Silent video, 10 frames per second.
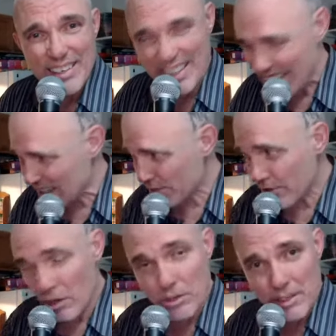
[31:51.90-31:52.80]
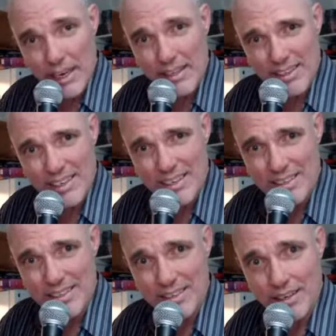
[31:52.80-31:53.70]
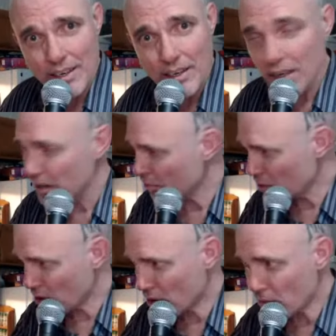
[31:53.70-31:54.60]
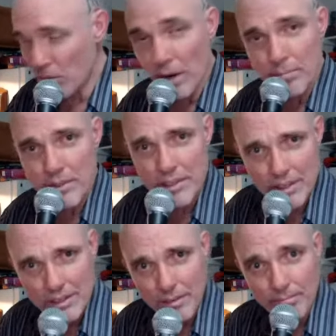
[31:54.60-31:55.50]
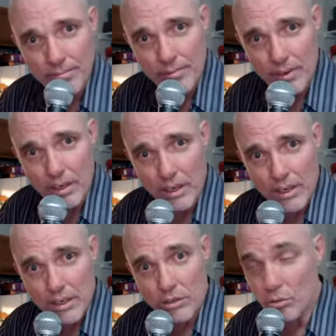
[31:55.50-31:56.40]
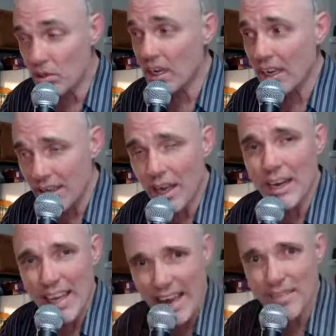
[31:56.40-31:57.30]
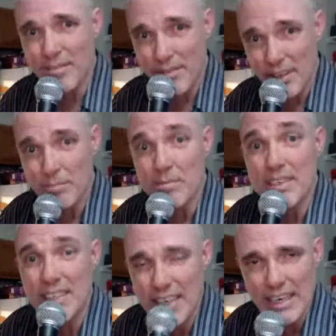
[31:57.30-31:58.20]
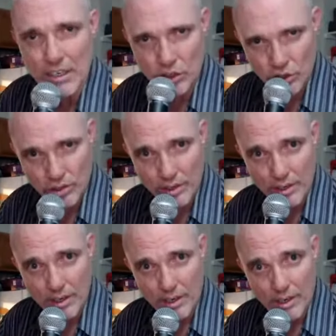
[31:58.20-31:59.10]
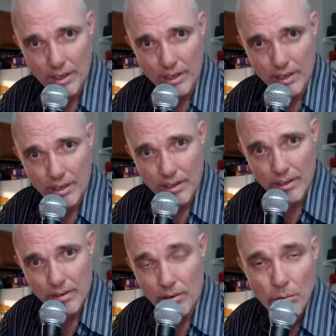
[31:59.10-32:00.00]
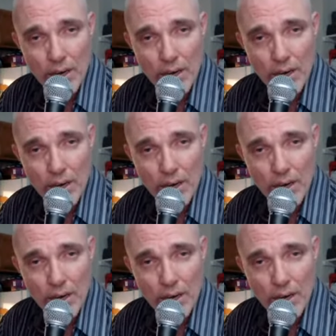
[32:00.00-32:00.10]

Any of those atheists will corrupt the system. You cannot have them teach. But what